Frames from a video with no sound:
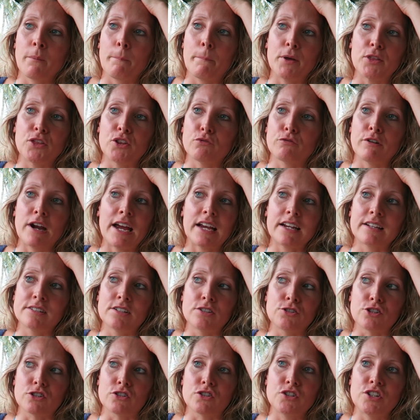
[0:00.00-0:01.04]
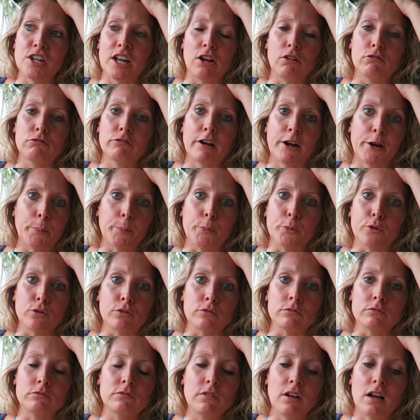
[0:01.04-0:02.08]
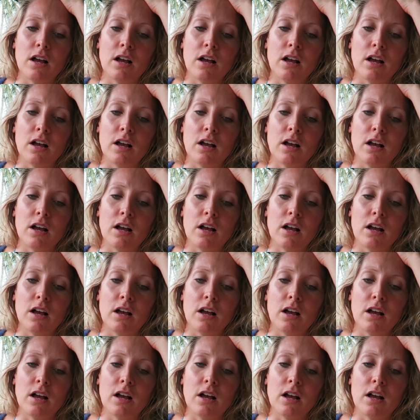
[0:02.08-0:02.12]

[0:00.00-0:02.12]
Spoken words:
but the wrecks are just incredible.